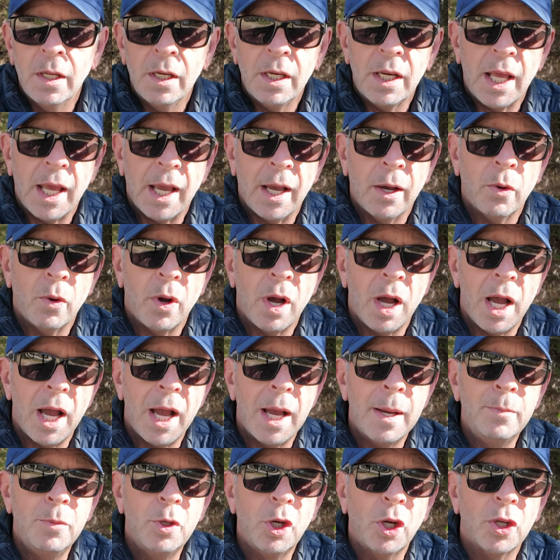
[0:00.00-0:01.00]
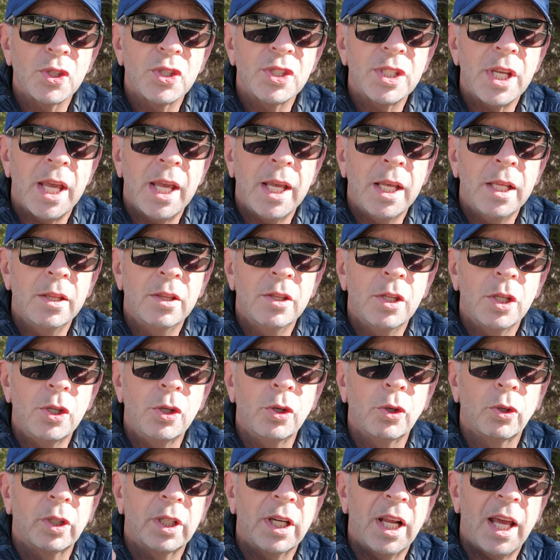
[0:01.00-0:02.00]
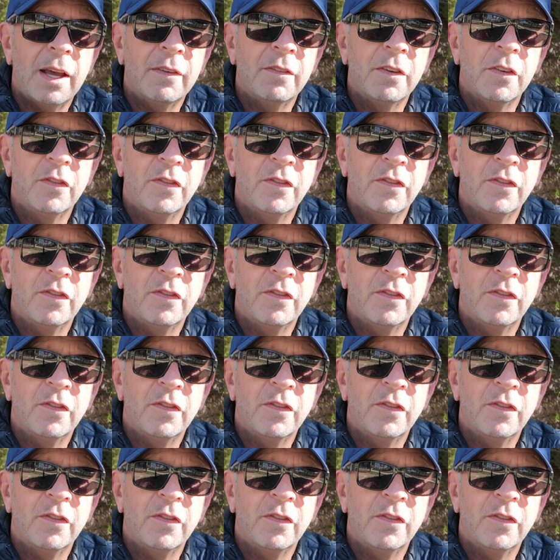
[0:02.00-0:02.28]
Now, I'm not saying that you're going to have a